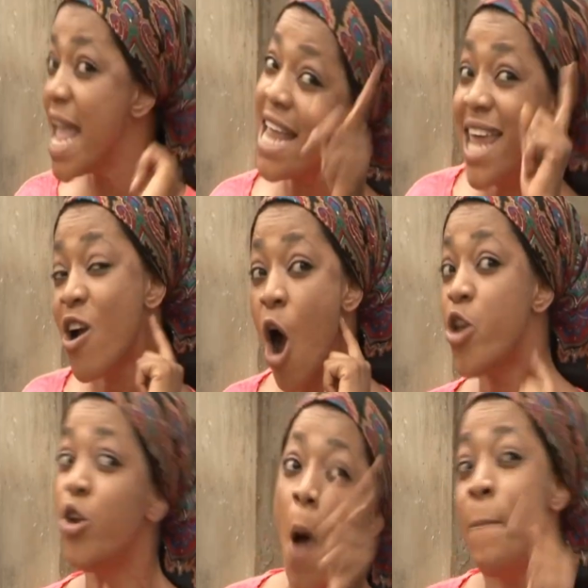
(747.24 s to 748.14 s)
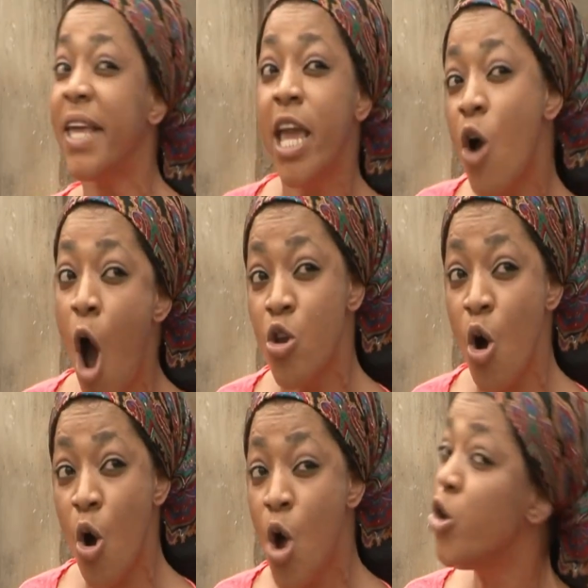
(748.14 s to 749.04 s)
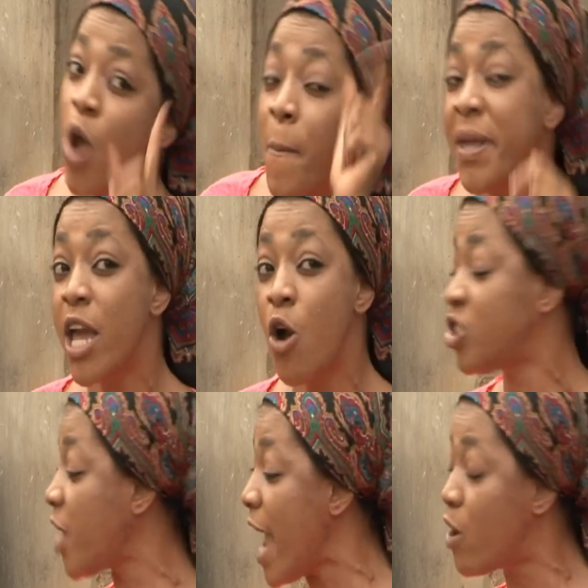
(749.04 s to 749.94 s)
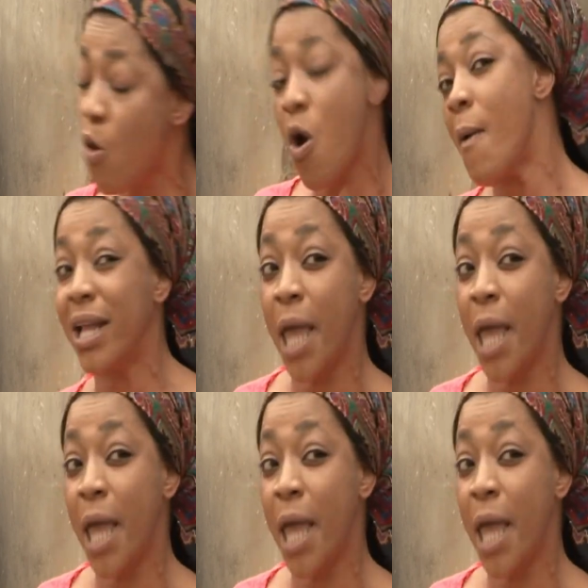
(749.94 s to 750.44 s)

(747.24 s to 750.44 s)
If they call you, not picking call, oh. Not picking call. Try Google our